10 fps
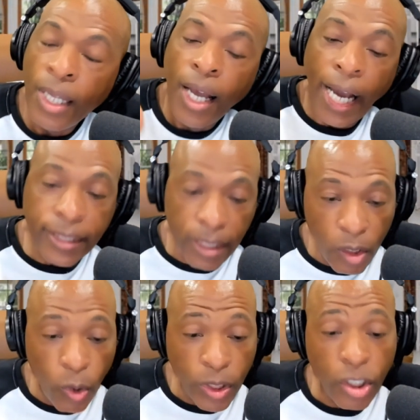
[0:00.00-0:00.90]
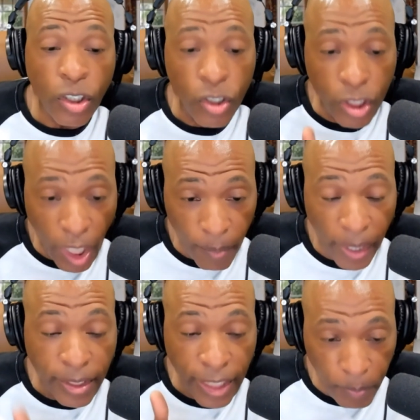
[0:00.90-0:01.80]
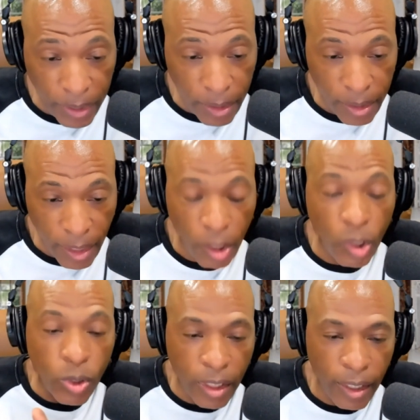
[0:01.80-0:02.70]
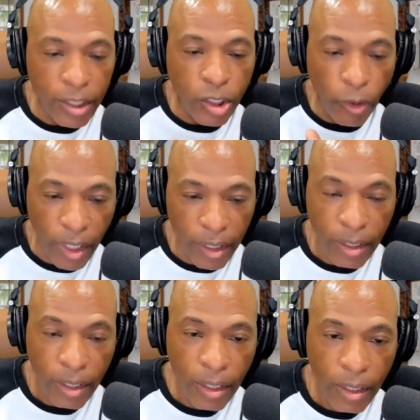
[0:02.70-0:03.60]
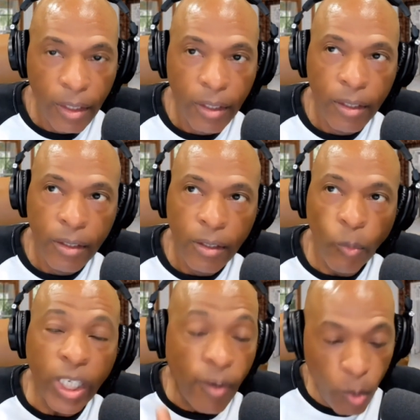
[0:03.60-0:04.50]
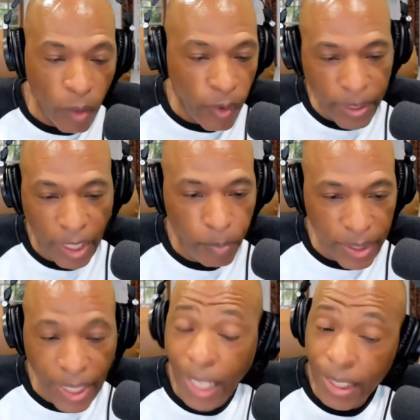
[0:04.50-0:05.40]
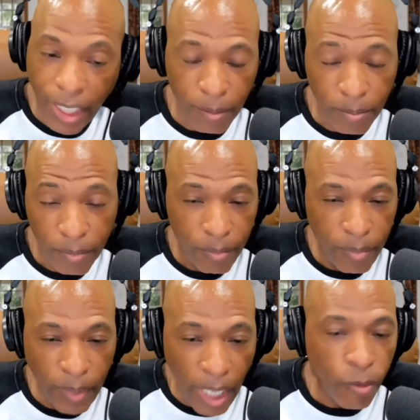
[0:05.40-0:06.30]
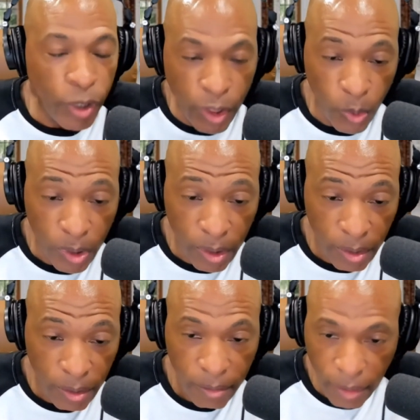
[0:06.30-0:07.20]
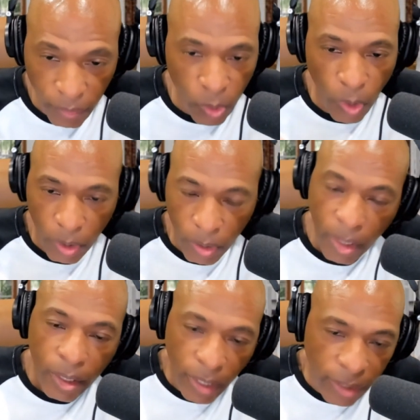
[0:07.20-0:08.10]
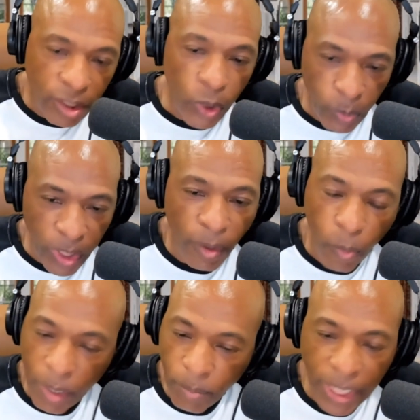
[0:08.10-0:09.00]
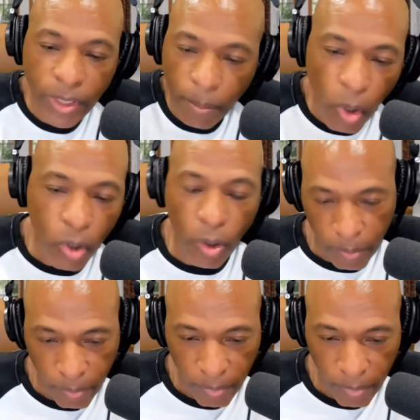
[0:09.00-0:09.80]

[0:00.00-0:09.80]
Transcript: I think the coach has done a good job on set pieces because you know historically we give up goal from set piece all the time. That reduced, even though against US we give up one, but that was a buck up.